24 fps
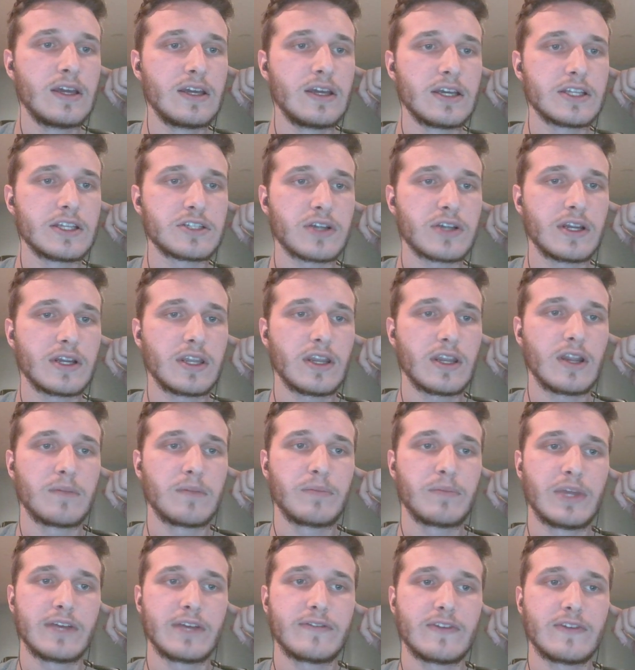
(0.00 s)
it's traded on
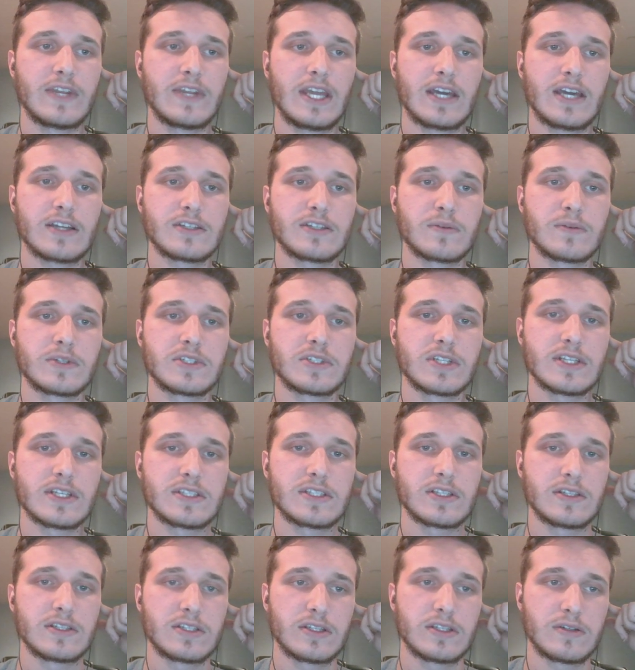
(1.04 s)
Bitfinex, which
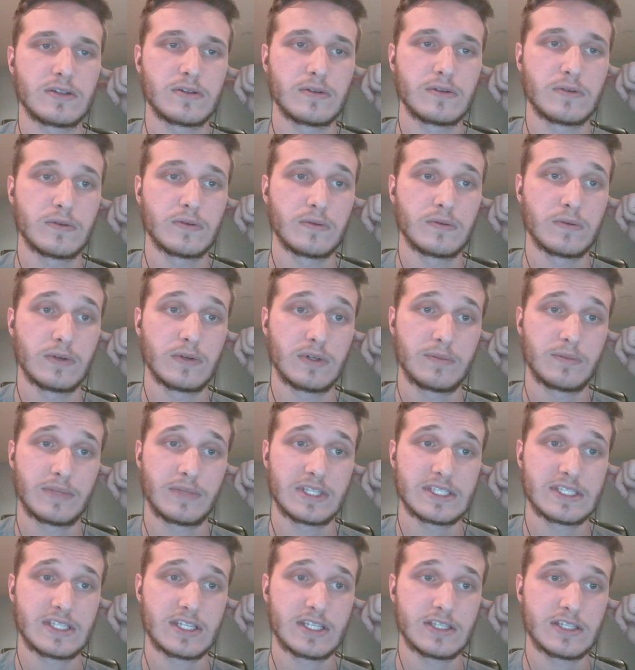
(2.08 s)
doesn't do
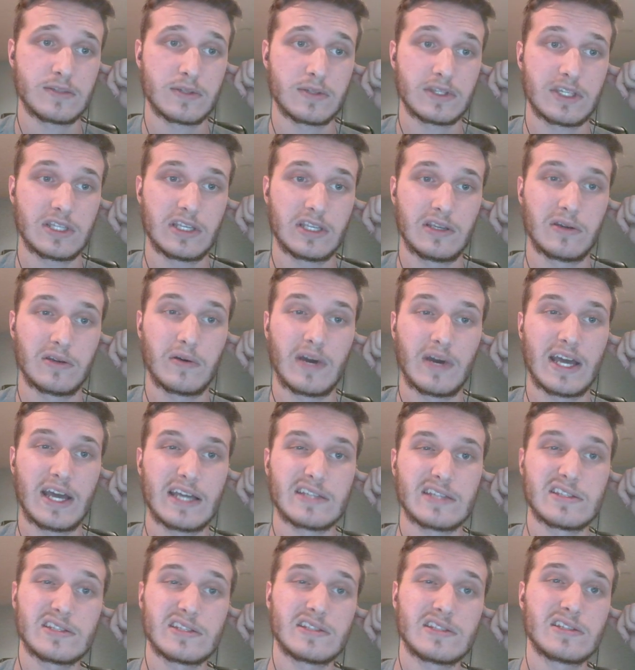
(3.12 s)
business with the
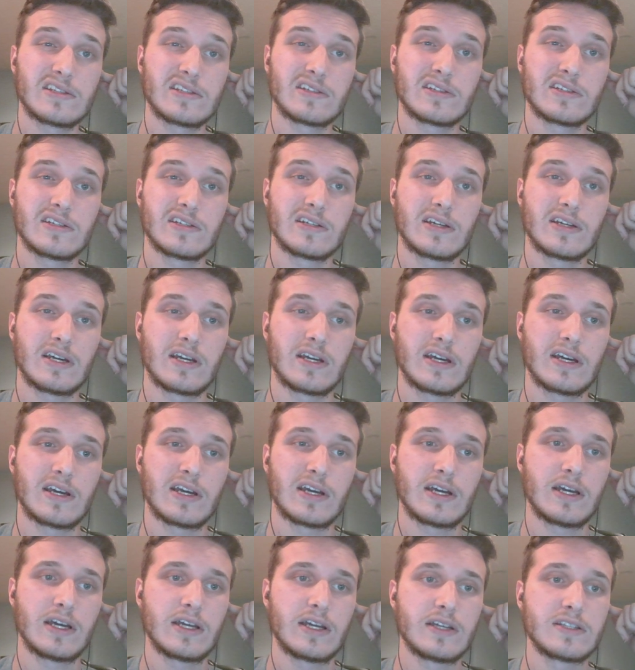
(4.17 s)
US
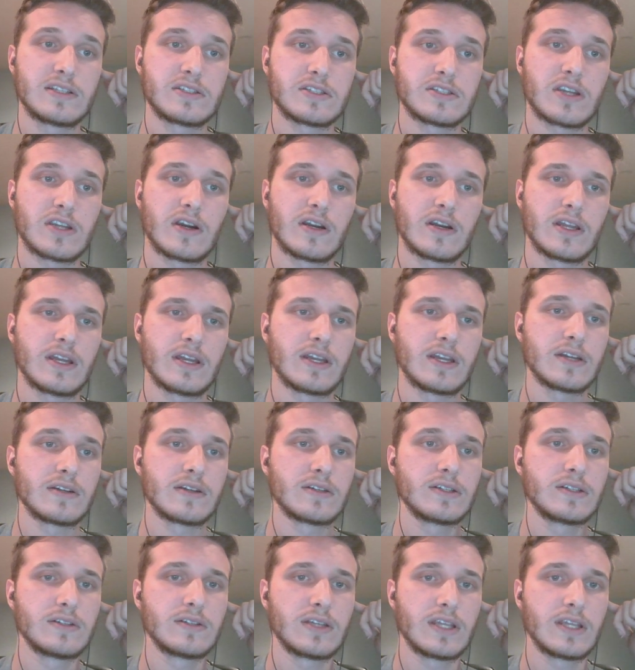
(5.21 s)

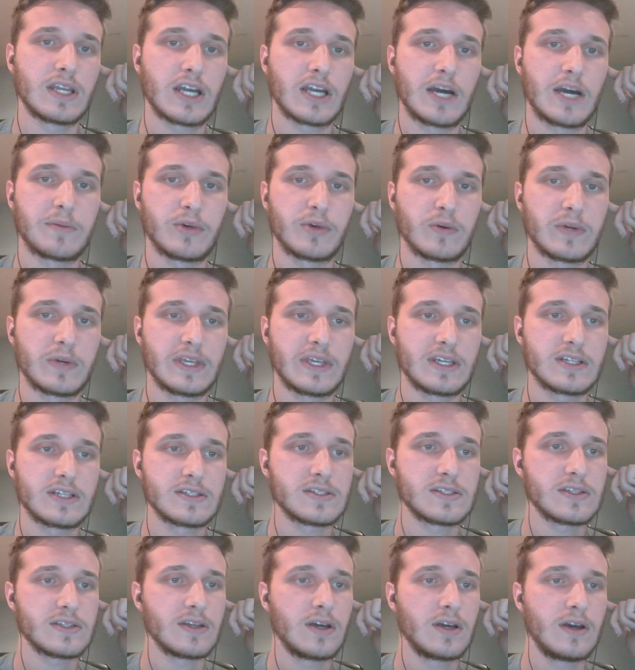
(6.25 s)
starting in a couple
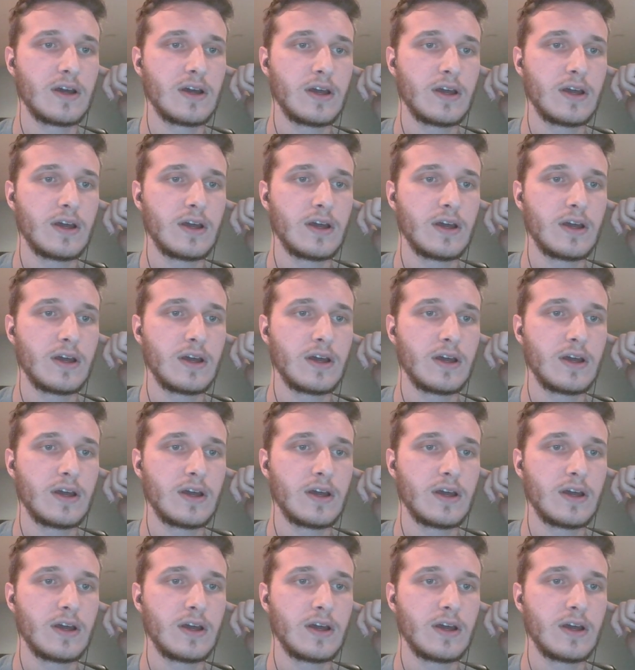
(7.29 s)
weeks.